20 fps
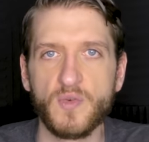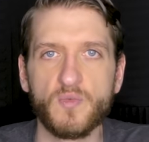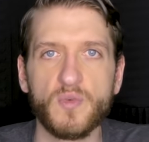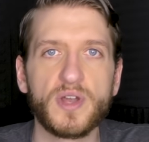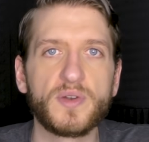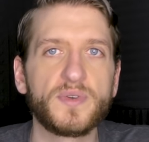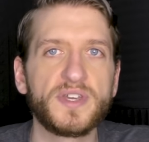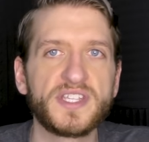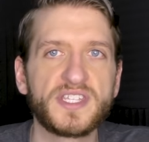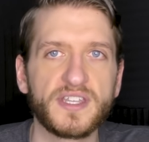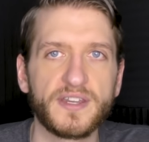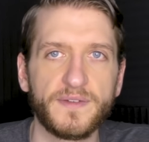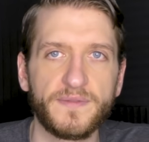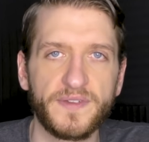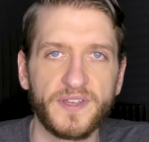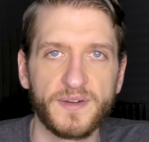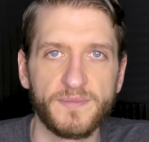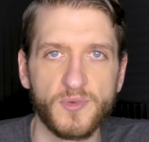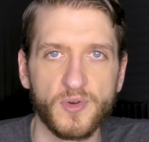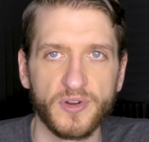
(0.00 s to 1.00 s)
One way is going to
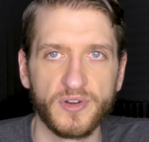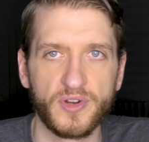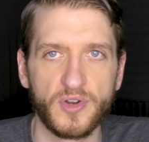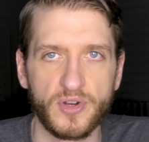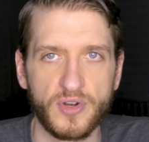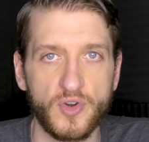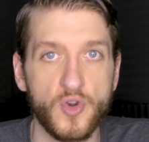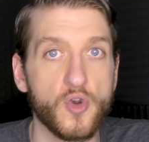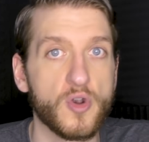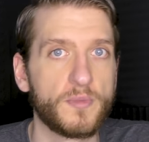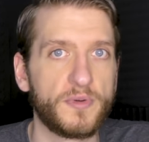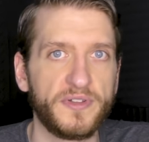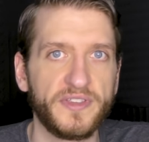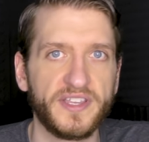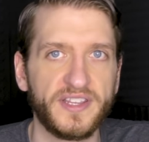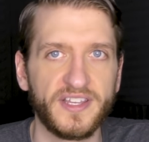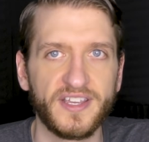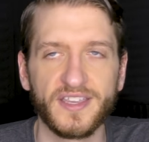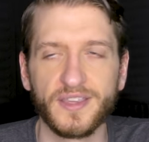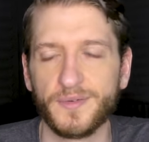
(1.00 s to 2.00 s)
feel more normal
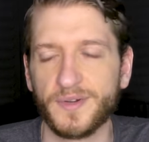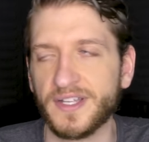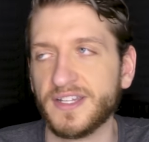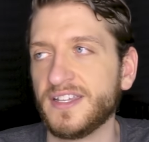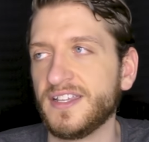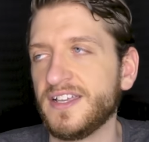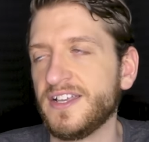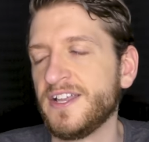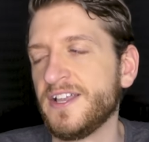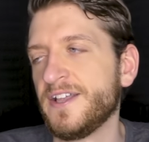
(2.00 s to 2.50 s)
than the other one.